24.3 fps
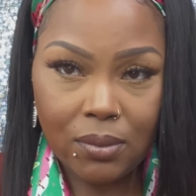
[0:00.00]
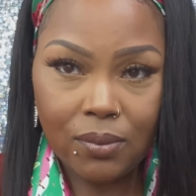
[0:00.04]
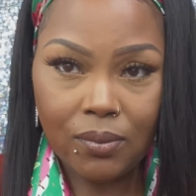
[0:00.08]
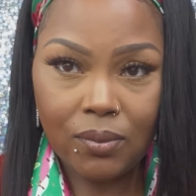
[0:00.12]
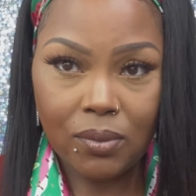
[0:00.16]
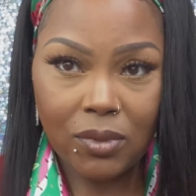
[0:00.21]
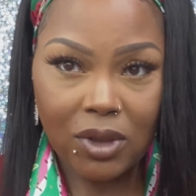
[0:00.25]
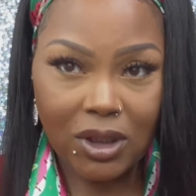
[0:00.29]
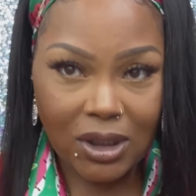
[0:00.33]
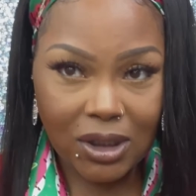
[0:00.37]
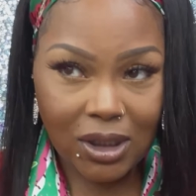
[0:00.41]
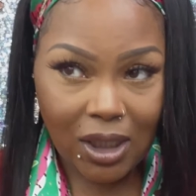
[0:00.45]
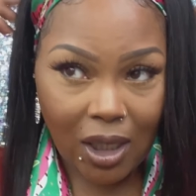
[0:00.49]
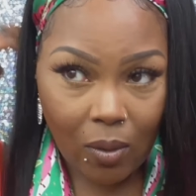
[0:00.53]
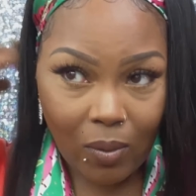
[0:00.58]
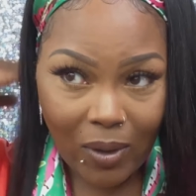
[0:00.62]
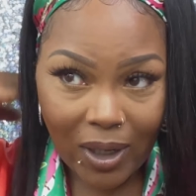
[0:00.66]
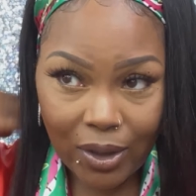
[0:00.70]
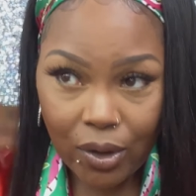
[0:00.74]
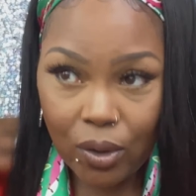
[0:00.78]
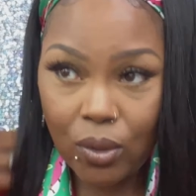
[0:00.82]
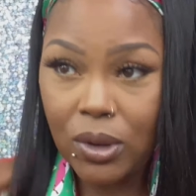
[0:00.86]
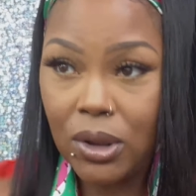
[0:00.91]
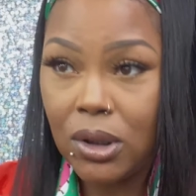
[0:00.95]
This is how I
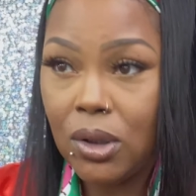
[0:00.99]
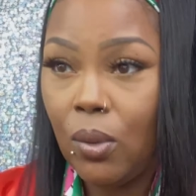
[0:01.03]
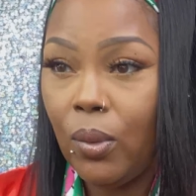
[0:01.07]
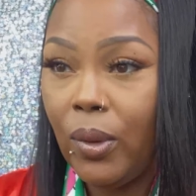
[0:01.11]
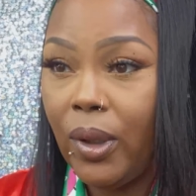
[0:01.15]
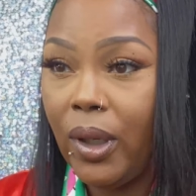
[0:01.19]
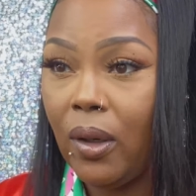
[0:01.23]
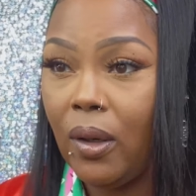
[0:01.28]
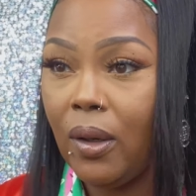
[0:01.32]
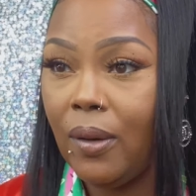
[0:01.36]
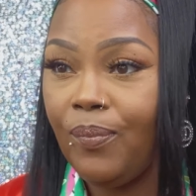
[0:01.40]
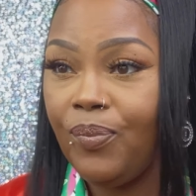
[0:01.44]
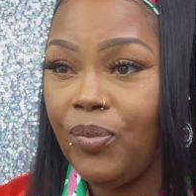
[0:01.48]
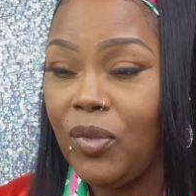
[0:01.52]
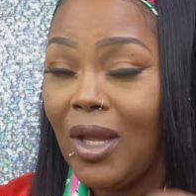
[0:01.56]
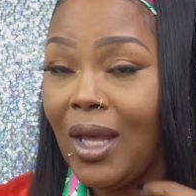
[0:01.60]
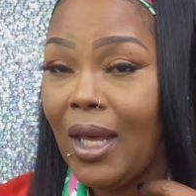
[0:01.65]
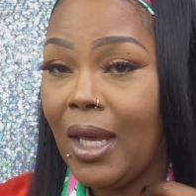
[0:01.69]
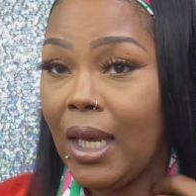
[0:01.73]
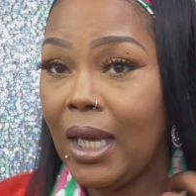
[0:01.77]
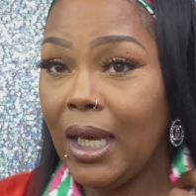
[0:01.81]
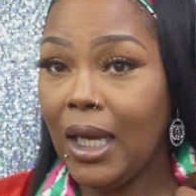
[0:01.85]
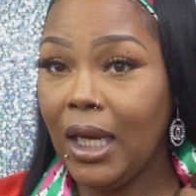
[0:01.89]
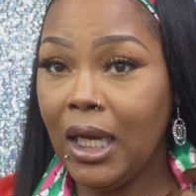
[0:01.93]
used to wear it.
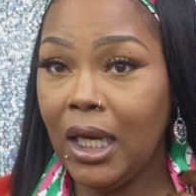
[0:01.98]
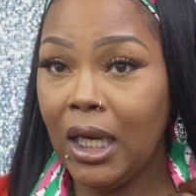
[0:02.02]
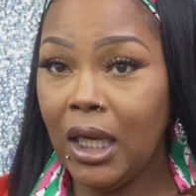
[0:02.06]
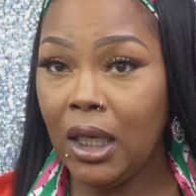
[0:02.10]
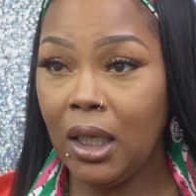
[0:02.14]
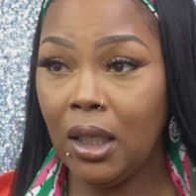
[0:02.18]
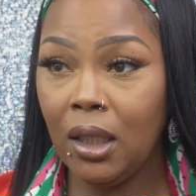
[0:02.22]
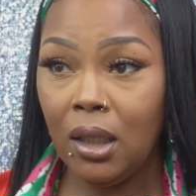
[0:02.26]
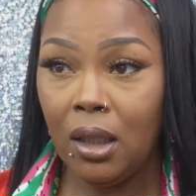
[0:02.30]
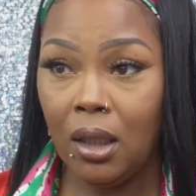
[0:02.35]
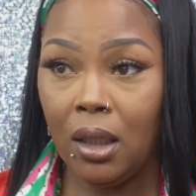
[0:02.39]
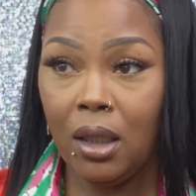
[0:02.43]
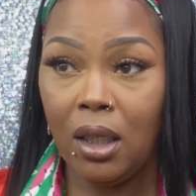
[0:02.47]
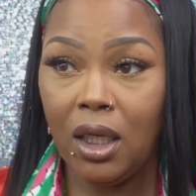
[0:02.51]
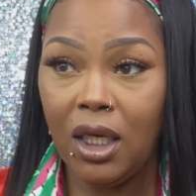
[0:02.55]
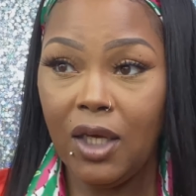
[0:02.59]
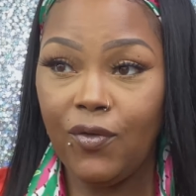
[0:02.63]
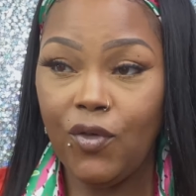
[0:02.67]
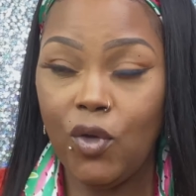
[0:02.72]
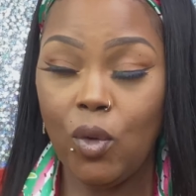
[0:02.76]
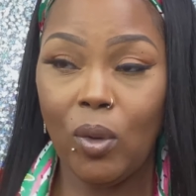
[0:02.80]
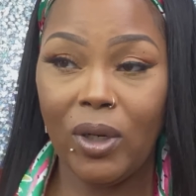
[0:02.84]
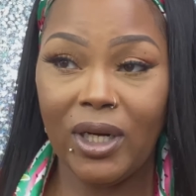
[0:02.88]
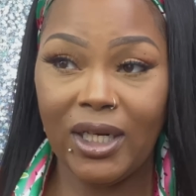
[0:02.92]
And if
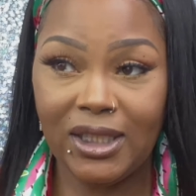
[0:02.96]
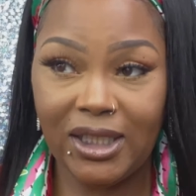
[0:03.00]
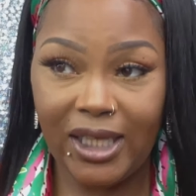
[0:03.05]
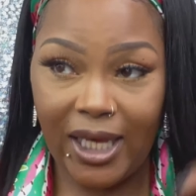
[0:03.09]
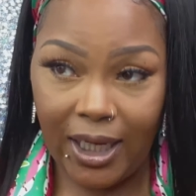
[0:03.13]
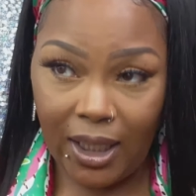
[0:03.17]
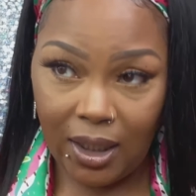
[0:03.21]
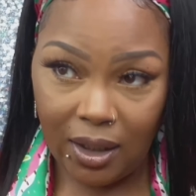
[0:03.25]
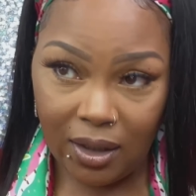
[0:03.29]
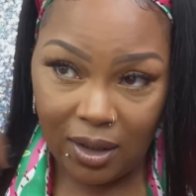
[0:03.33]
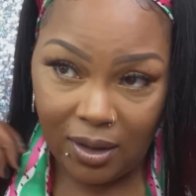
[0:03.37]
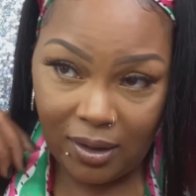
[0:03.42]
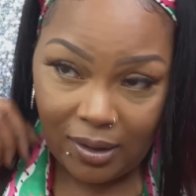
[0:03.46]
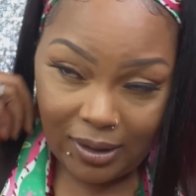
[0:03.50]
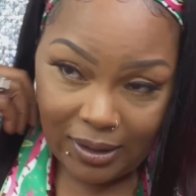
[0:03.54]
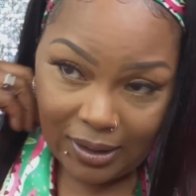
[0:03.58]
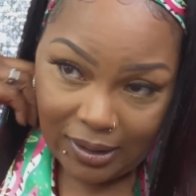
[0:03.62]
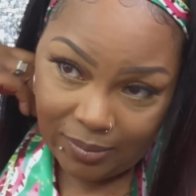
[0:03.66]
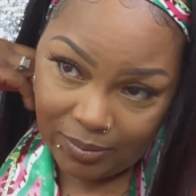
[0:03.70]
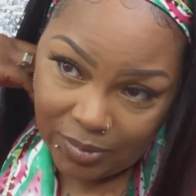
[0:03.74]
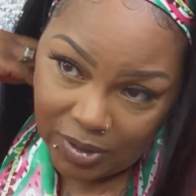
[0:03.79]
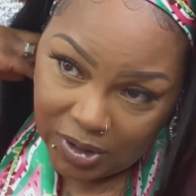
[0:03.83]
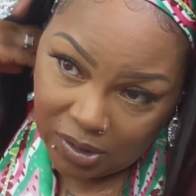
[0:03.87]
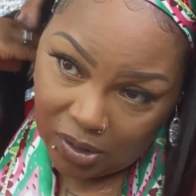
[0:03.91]
you want to take the
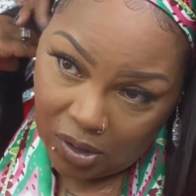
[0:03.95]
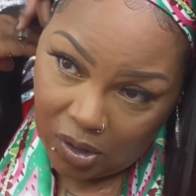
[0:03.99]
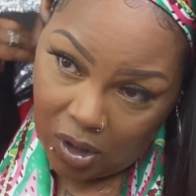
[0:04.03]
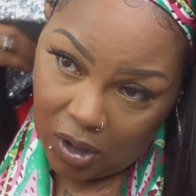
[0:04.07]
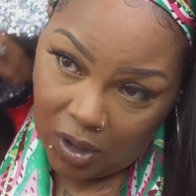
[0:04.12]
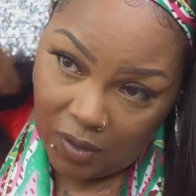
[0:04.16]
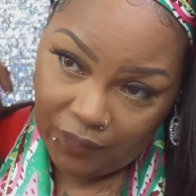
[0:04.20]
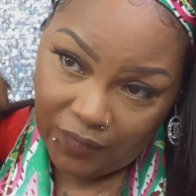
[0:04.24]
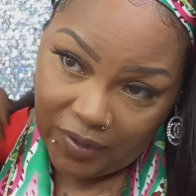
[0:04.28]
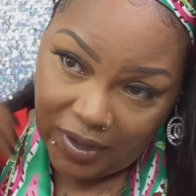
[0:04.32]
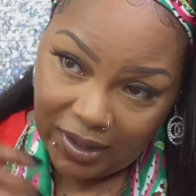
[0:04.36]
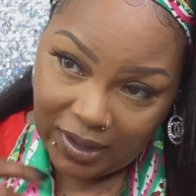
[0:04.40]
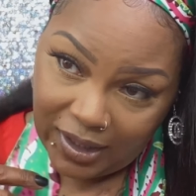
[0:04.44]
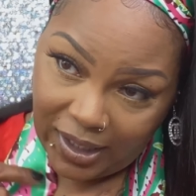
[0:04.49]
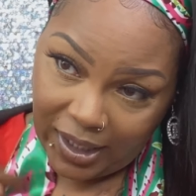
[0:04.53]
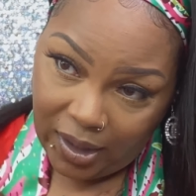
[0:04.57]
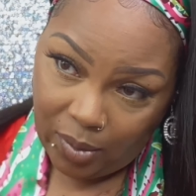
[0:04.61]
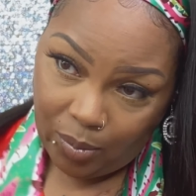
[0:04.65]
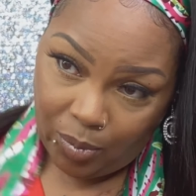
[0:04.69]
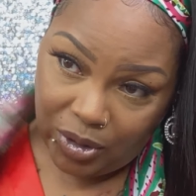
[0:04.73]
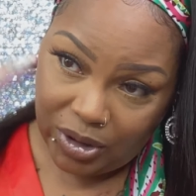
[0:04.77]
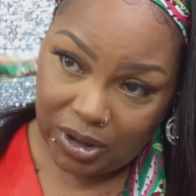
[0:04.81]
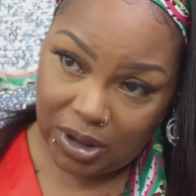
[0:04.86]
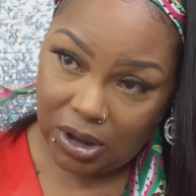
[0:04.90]
um, scarf and like
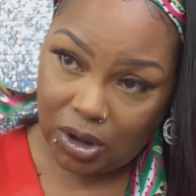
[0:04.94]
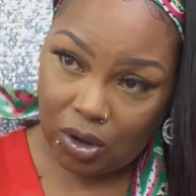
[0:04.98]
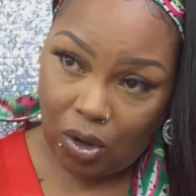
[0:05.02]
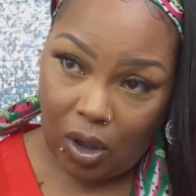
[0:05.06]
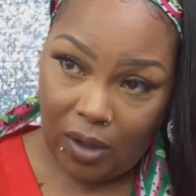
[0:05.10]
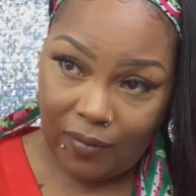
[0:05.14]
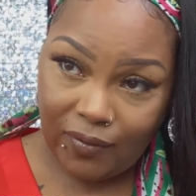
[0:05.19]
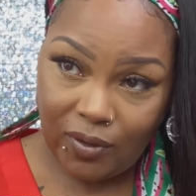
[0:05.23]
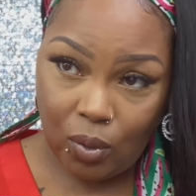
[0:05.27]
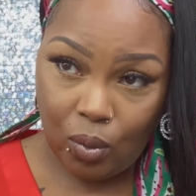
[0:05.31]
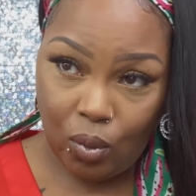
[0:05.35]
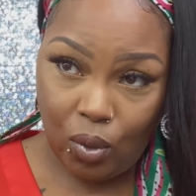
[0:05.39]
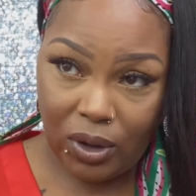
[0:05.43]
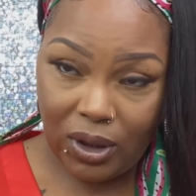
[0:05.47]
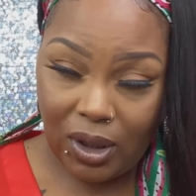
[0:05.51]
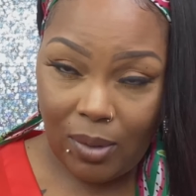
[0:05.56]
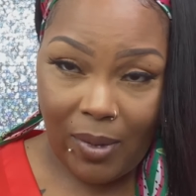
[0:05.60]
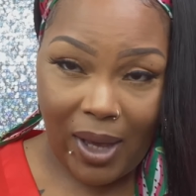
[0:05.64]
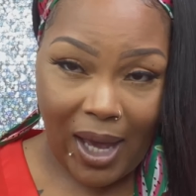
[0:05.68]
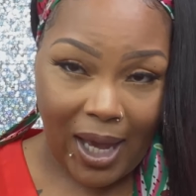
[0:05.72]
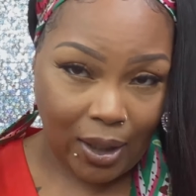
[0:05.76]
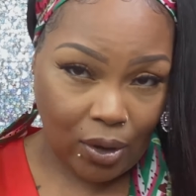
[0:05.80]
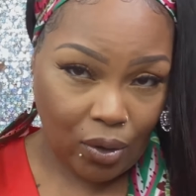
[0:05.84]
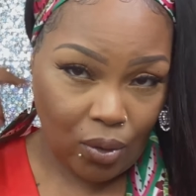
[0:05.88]
put the scarf toward the
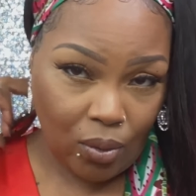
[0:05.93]
back, you